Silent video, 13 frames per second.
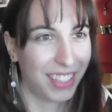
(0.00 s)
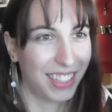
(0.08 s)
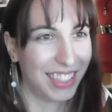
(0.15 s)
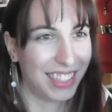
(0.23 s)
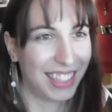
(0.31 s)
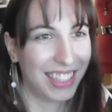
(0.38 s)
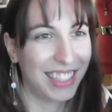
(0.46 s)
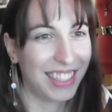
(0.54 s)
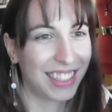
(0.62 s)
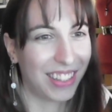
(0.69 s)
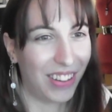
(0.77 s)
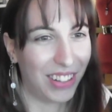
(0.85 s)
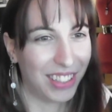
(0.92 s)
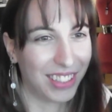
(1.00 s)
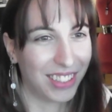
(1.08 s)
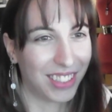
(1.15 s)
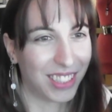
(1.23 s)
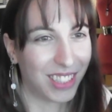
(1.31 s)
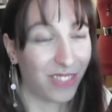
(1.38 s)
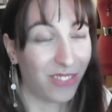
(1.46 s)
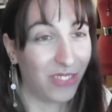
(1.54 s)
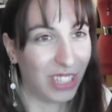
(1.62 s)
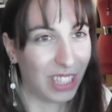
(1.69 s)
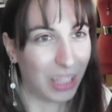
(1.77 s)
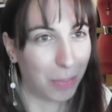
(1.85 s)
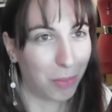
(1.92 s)
This is also just
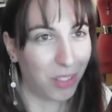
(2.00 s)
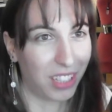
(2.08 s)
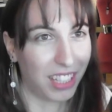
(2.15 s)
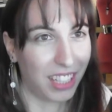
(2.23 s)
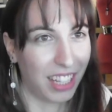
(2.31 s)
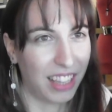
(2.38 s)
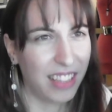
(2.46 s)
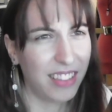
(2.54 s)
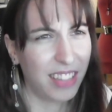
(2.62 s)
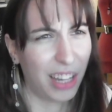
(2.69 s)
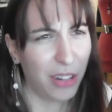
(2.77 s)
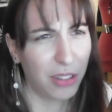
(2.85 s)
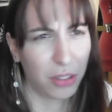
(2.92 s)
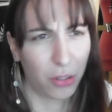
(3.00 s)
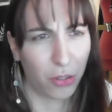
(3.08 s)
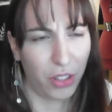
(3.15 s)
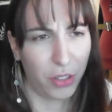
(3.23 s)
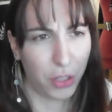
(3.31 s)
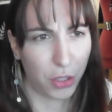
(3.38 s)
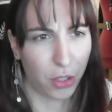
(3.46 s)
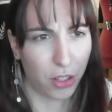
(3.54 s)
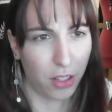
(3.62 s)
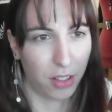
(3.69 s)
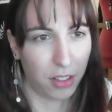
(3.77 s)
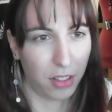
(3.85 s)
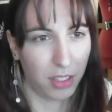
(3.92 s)
really pretty, and this character is very
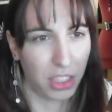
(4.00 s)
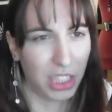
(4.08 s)
tall.